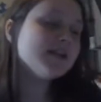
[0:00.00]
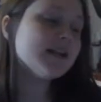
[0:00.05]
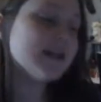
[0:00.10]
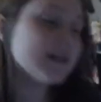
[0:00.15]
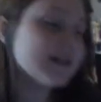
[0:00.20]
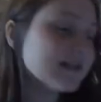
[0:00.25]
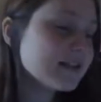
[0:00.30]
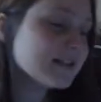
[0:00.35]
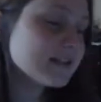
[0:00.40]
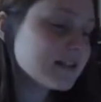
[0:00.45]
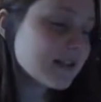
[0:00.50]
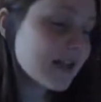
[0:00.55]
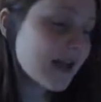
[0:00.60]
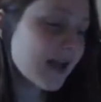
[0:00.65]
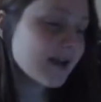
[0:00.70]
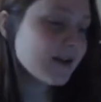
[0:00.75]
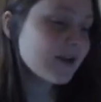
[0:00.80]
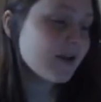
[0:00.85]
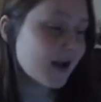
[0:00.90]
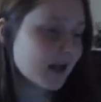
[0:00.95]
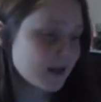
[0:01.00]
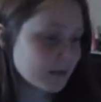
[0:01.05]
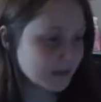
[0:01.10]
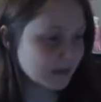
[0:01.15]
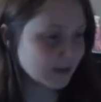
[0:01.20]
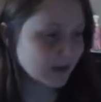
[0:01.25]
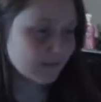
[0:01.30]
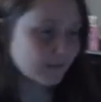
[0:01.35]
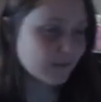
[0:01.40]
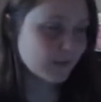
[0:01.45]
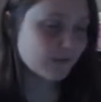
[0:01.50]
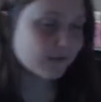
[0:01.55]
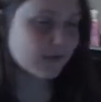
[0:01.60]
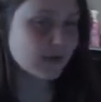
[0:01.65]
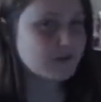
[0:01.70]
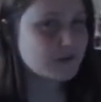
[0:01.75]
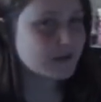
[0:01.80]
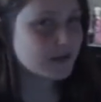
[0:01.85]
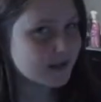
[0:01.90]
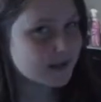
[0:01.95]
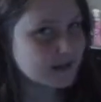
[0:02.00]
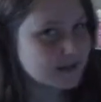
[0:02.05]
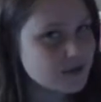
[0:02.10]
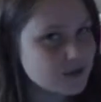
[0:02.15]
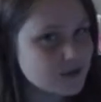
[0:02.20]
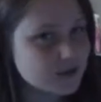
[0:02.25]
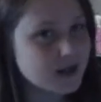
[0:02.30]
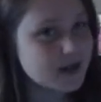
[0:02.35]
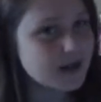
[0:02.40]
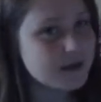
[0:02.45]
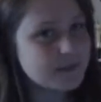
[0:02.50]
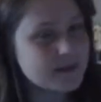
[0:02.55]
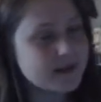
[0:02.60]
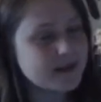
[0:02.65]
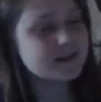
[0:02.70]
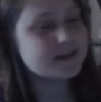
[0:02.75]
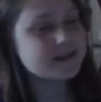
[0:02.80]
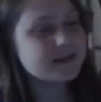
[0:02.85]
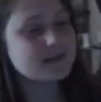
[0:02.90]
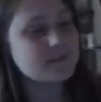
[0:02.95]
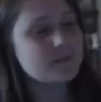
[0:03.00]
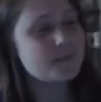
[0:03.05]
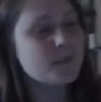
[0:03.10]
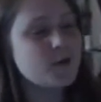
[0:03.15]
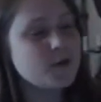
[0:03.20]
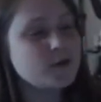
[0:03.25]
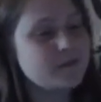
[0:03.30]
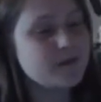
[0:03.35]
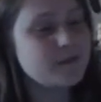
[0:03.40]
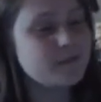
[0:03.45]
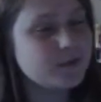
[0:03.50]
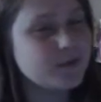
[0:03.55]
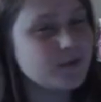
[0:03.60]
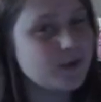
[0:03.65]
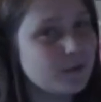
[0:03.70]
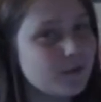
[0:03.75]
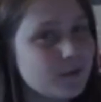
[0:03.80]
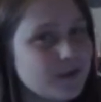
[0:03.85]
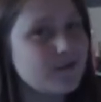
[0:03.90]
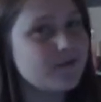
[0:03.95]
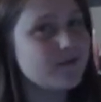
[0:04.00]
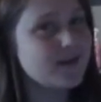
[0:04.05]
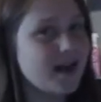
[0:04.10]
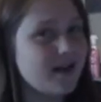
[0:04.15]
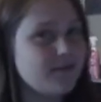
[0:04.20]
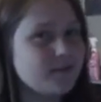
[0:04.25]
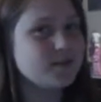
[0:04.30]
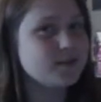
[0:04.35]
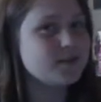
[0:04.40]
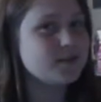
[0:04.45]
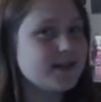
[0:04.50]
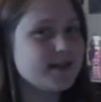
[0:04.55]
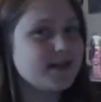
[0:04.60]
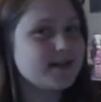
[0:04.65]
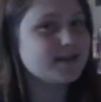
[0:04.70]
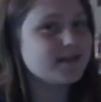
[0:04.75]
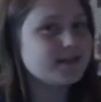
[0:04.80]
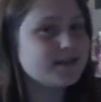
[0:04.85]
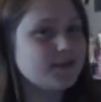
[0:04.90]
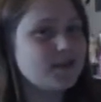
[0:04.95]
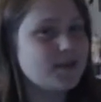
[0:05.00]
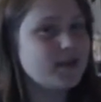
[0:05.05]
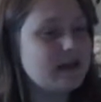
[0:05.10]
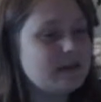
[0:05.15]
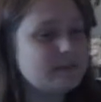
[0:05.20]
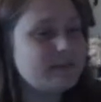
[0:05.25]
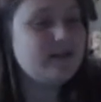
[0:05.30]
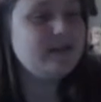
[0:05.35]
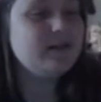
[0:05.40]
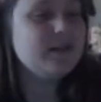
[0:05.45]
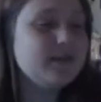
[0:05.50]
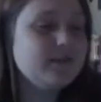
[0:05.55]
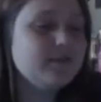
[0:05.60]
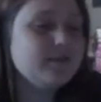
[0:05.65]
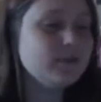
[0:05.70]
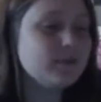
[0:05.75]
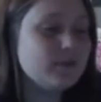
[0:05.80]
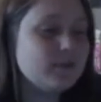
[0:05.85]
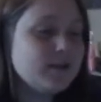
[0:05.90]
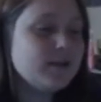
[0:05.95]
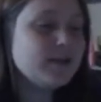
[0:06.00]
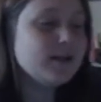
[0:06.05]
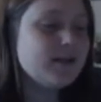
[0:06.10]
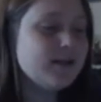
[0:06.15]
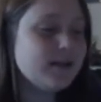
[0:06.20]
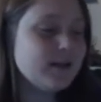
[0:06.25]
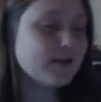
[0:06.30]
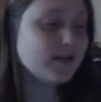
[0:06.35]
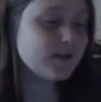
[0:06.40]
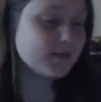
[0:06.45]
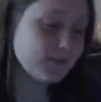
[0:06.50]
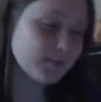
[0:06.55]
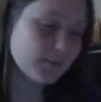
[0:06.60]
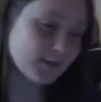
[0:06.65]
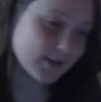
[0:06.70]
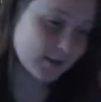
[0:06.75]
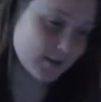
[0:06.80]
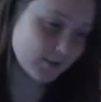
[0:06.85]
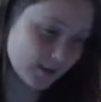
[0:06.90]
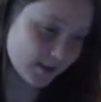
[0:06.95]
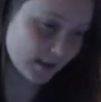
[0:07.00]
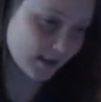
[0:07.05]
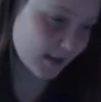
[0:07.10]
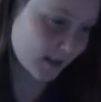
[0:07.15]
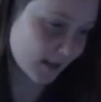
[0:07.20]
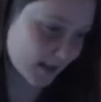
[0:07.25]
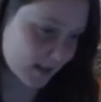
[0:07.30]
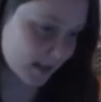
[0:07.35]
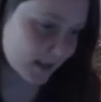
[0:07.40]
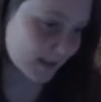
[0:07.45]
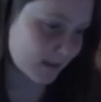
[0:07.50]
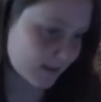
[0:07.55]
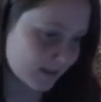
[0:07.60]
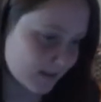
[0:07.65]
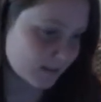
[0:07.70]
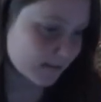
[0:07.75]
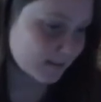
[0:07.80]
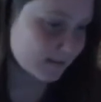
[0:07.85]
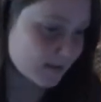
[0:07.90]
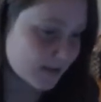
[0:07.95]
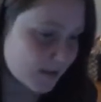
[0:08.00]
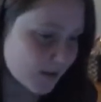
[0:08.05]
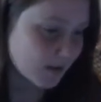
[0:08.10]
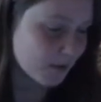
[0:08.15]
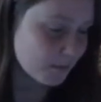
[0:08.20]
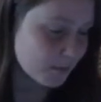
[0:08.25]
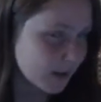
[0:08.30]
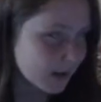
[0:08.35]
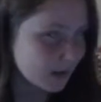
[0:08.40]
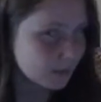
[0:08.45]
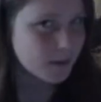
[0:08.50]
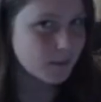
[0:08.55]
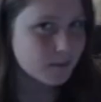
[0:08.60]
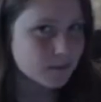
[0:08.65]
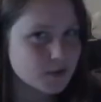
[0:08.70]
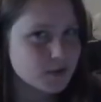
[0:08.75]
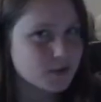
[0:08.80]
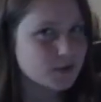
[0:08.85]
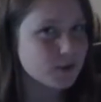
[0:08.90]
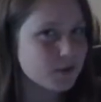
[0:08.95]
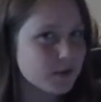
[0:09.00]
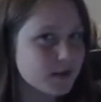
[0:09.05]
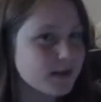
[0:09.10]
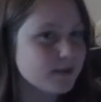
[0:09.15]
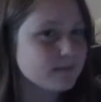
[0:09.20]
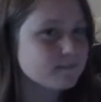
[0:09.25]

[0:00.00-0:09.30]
is that you gotta be grateful for everything that you get, because most people don't even have those things, so you gotta be grateful for what you get and don't complain about what you don't get.